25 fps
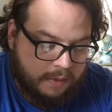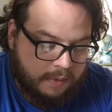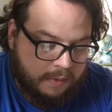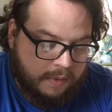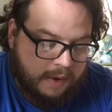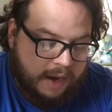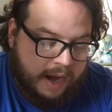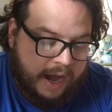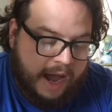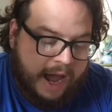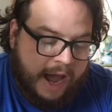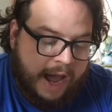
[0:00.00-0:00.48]

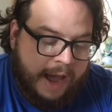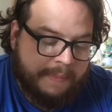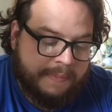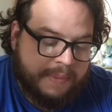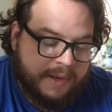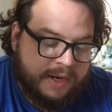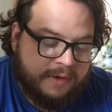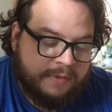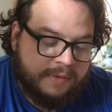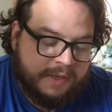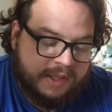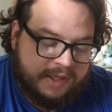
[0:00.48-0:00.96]
What
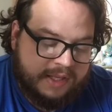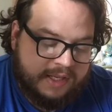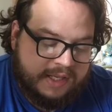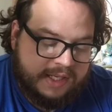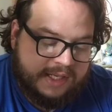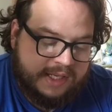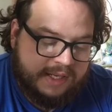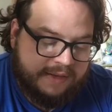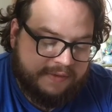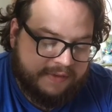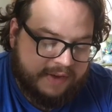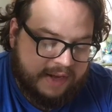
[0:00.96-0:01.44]
happened with
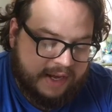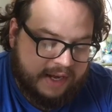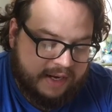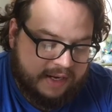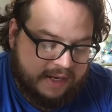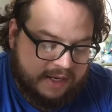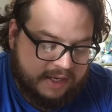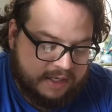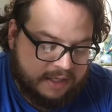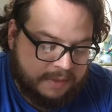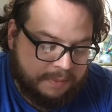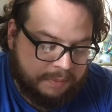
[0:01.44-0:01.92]
this
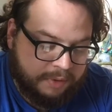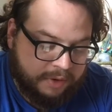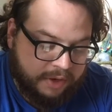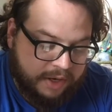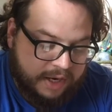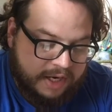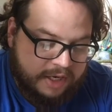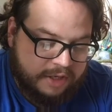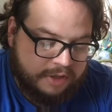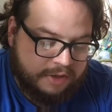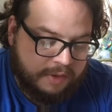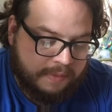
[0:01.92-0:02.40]
event is
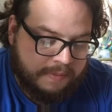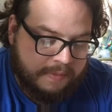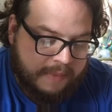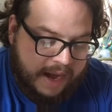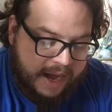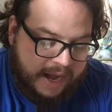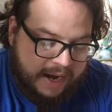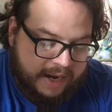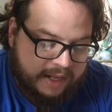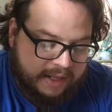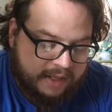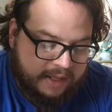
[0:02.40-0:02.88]
pretty
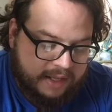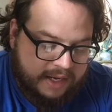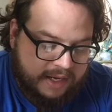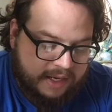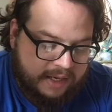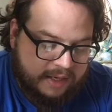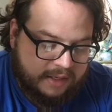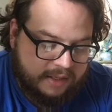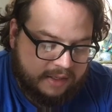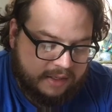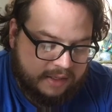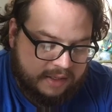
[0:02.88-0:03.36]

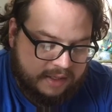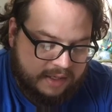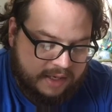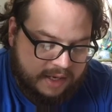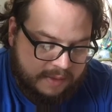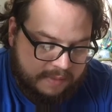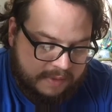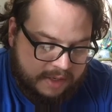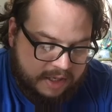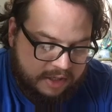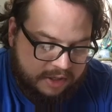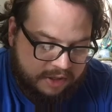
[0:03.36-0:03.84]
dramatically
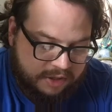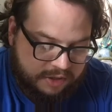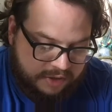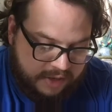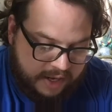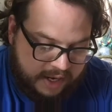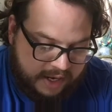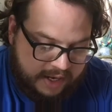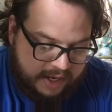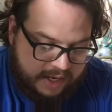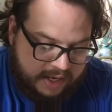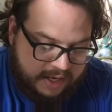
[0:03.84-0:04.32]

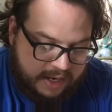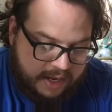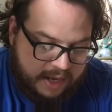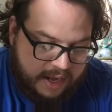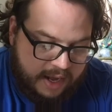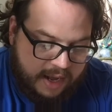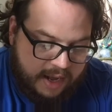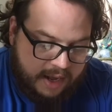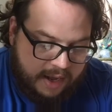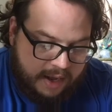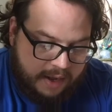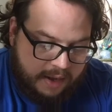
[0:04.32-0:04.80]
demonstrated
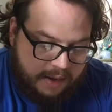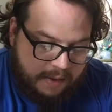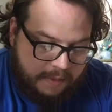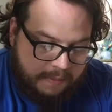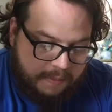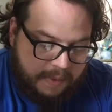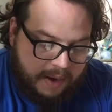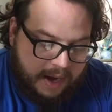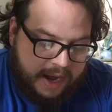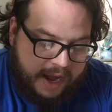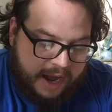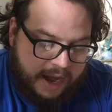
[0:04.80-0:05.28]

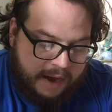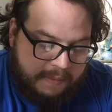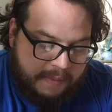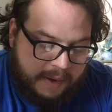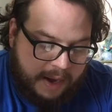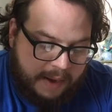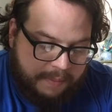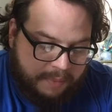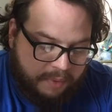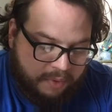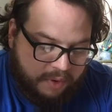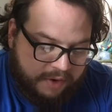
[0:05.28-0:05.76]
by how
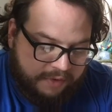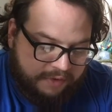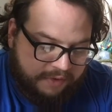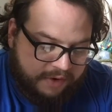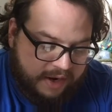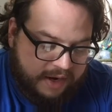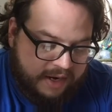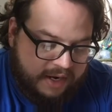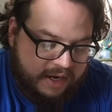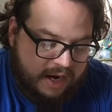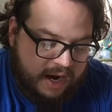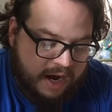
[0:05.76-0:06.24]
my
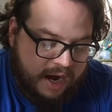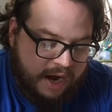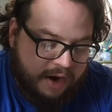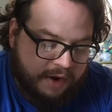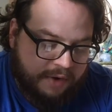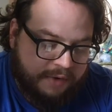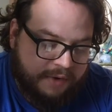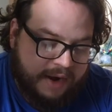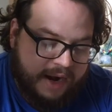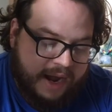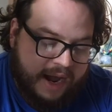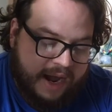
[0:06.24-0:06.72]
boyfriend and I
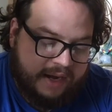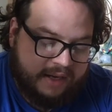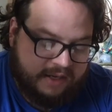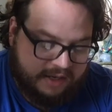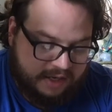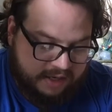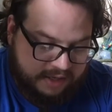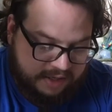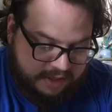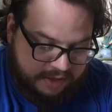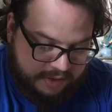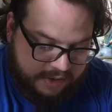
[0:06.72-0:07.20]
are
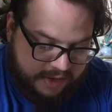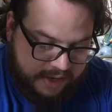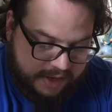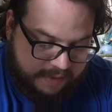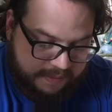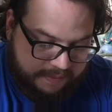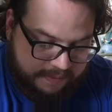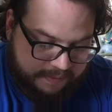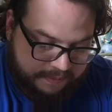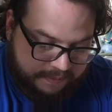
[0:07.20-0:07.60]
reacting to it.